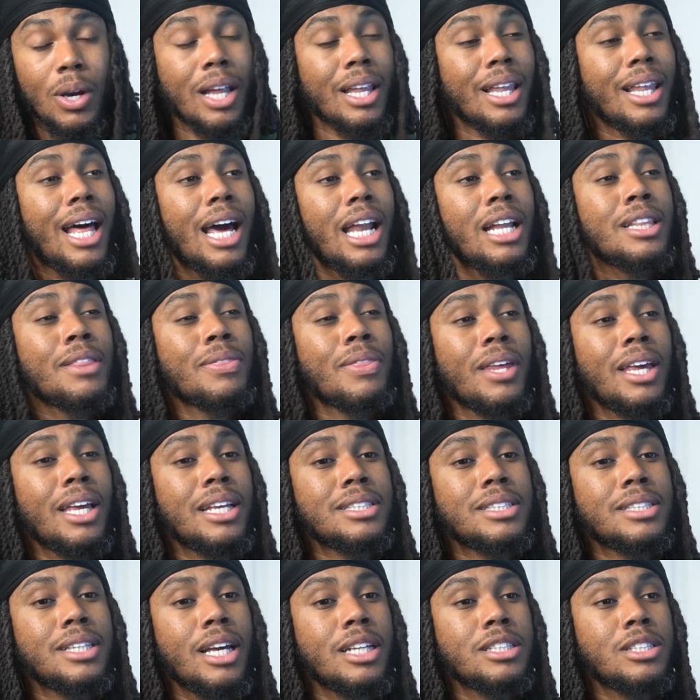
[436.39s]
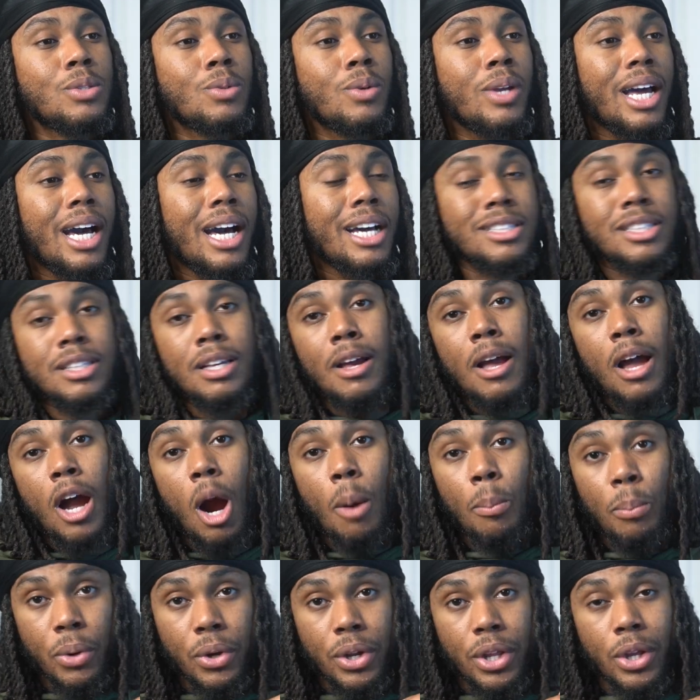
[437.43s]
a lot of things that you guys
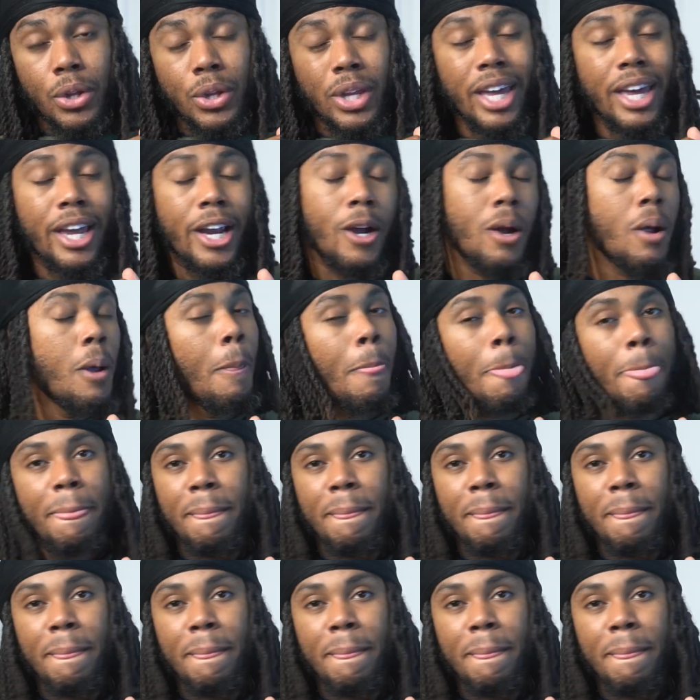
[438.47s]
are putting in your hair,